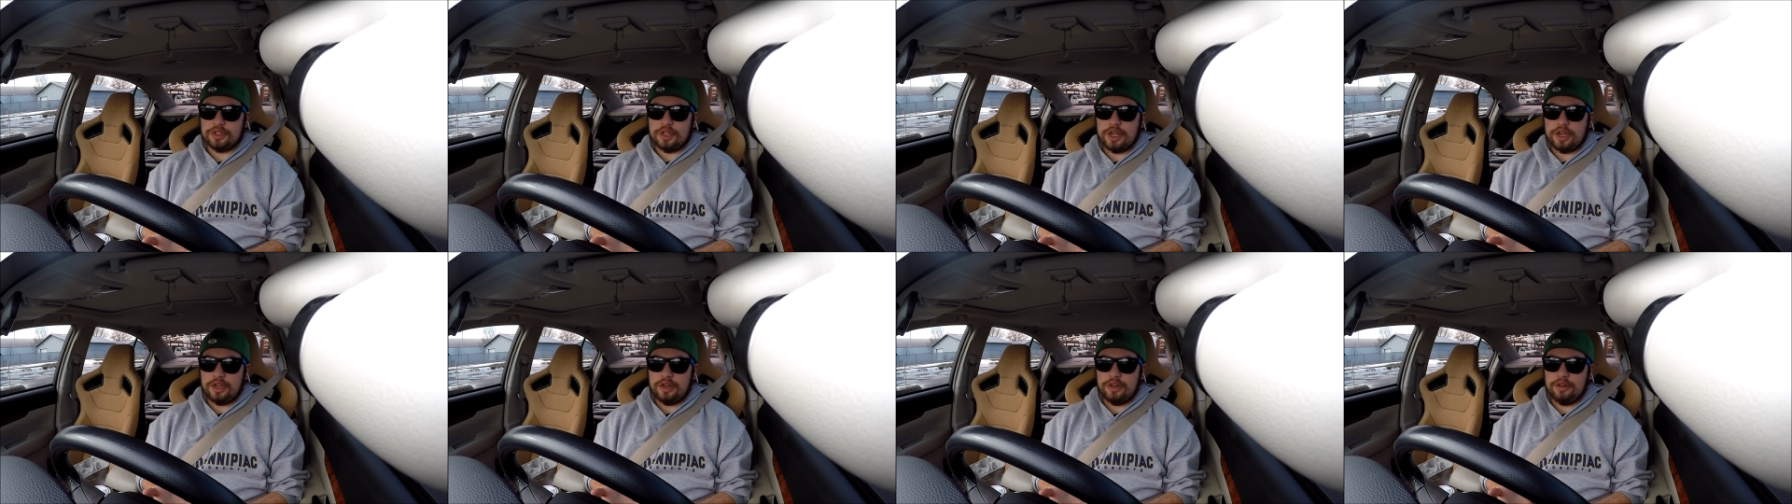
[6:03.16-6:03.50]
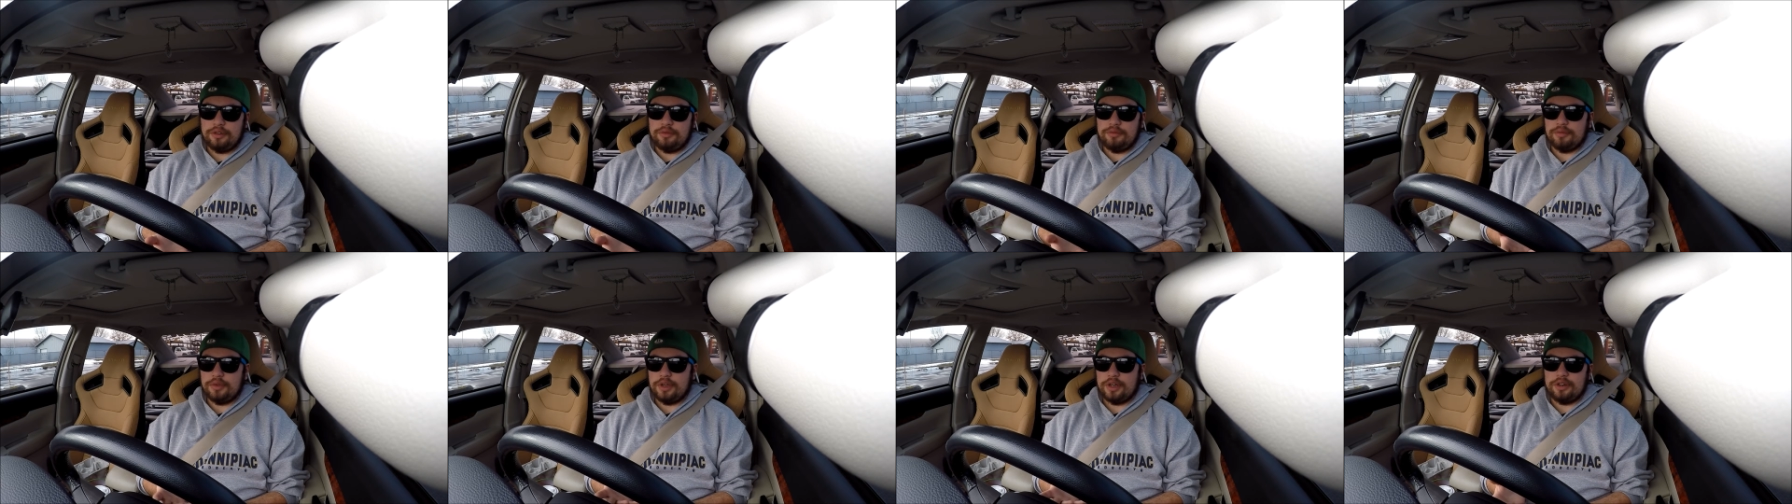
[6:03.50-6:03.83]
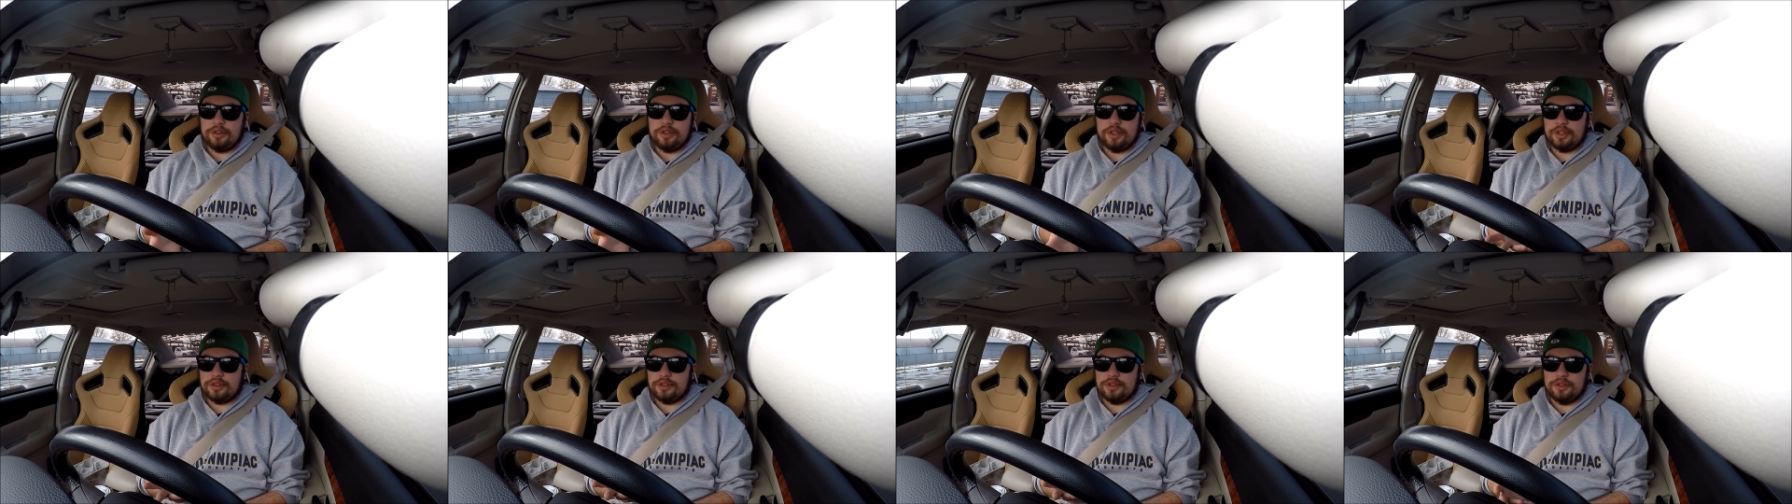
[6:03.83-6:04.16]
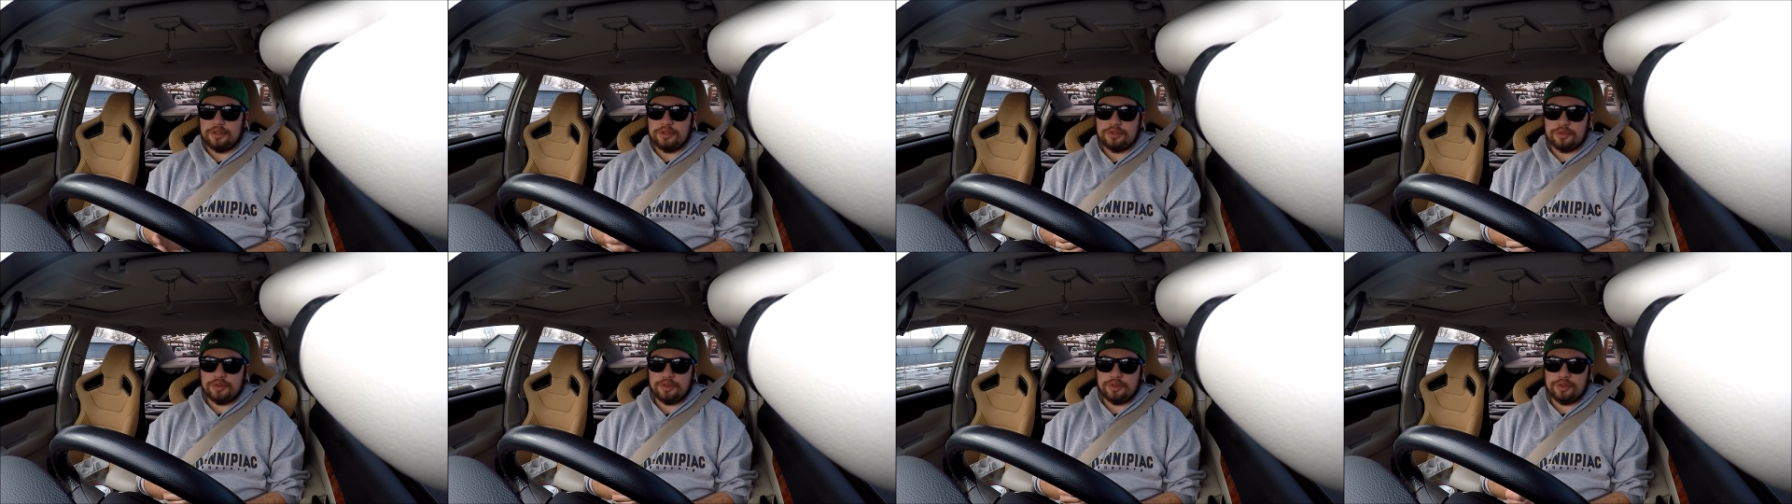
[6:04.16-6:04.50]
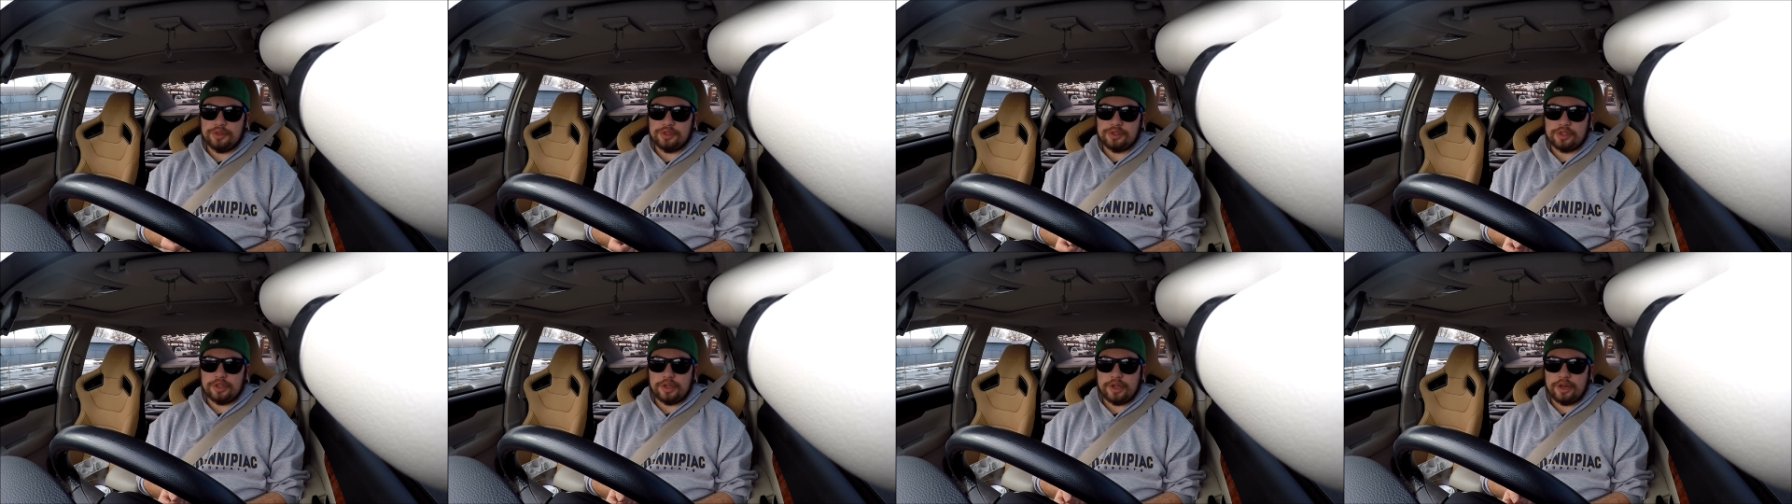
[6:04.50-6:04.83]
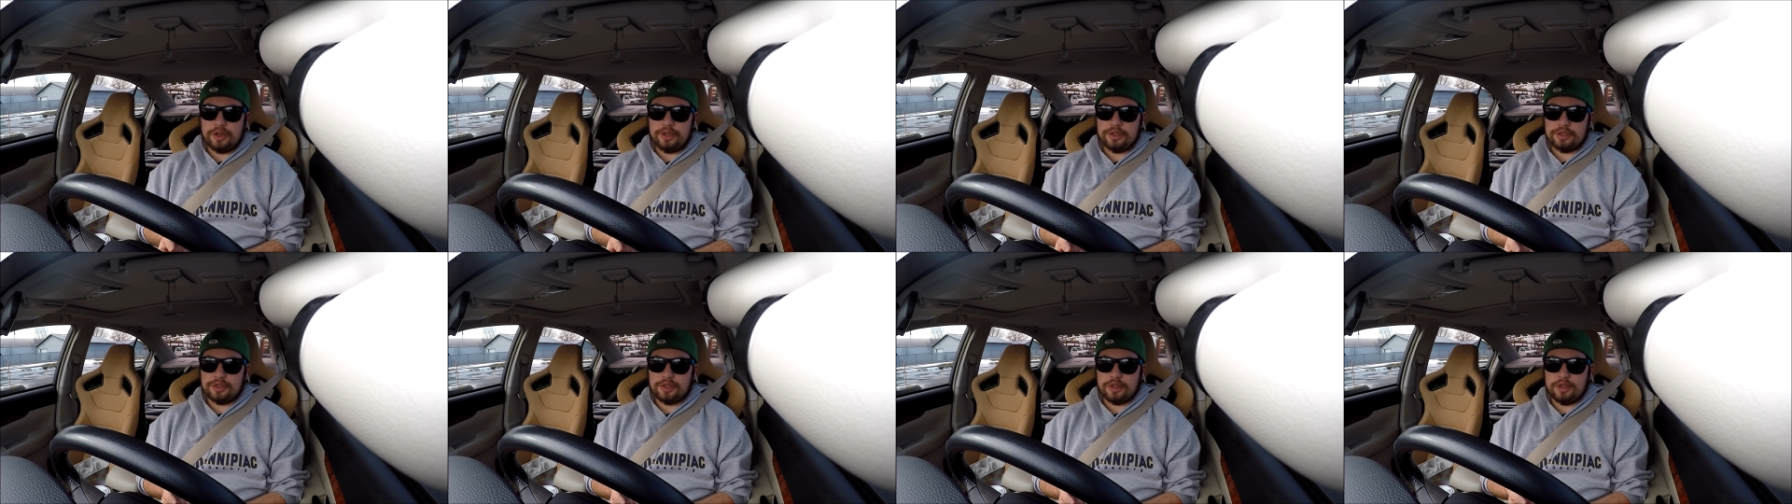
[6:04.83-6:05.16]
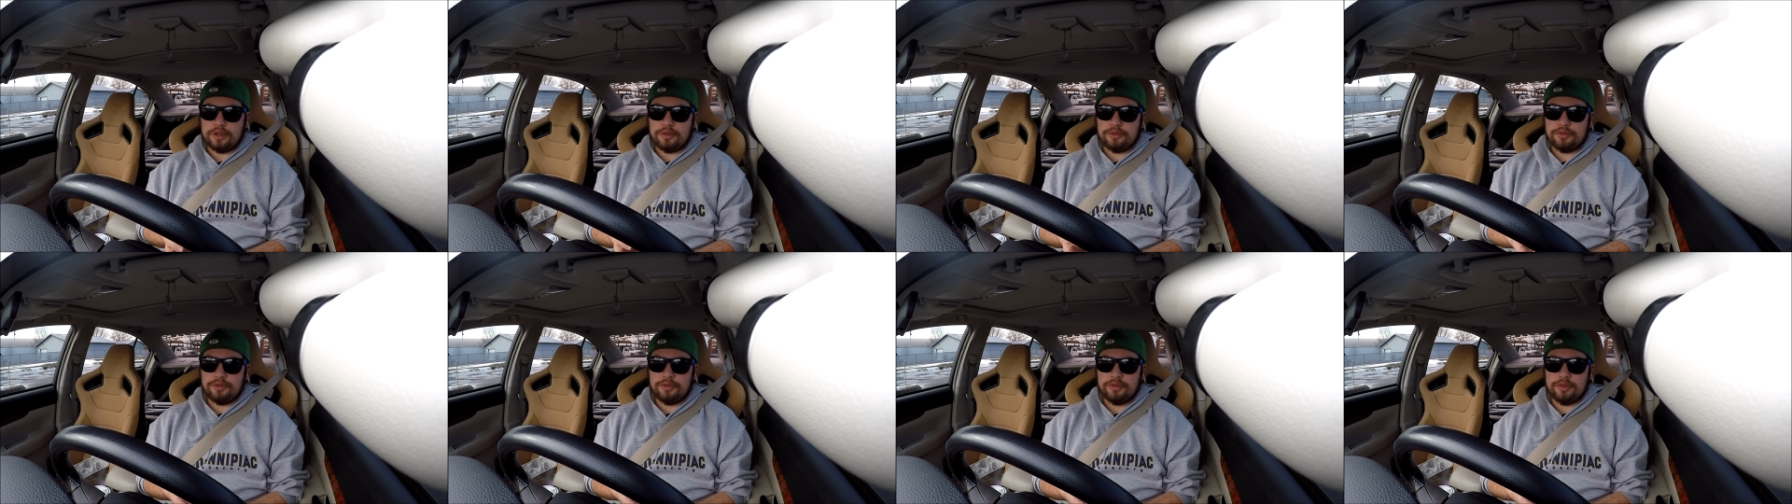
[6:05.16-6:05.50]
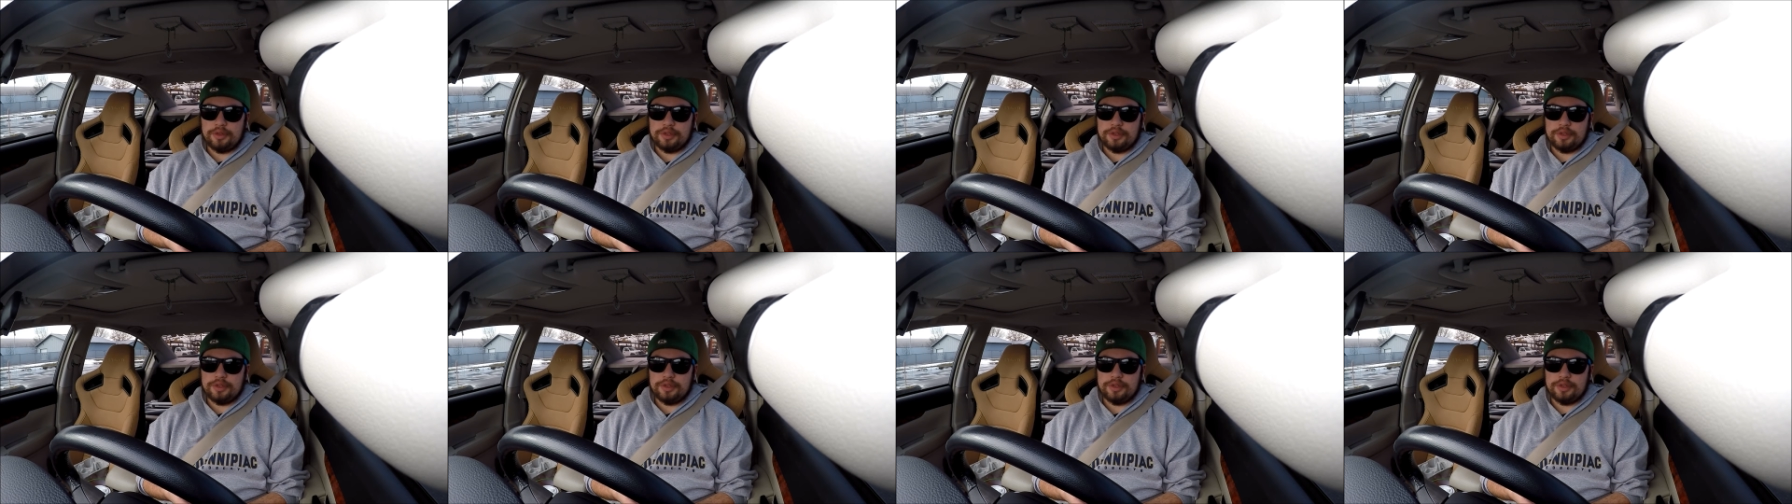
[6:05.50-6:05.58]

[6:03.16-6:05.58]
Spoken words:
slotted. I don't like the drilled and slotted stuff.